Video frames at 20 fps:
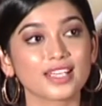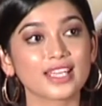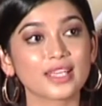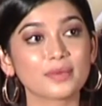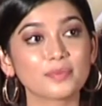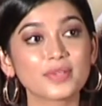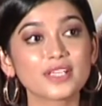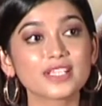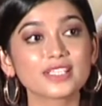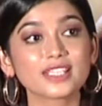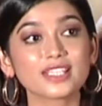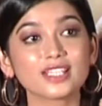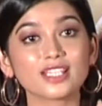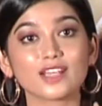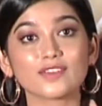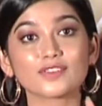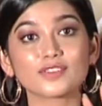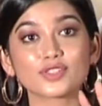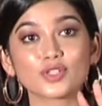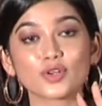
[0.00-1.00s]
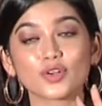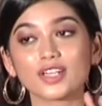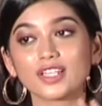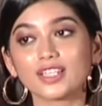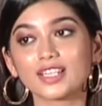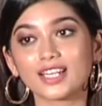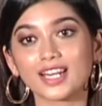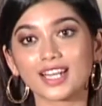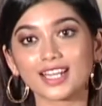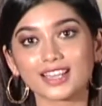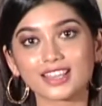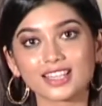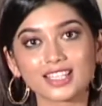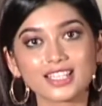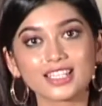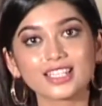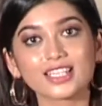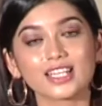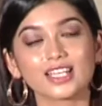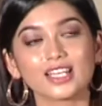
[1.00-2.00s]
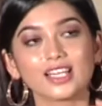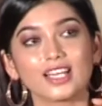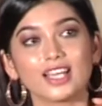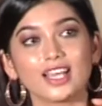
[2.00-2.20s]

Hippi is a love story that I think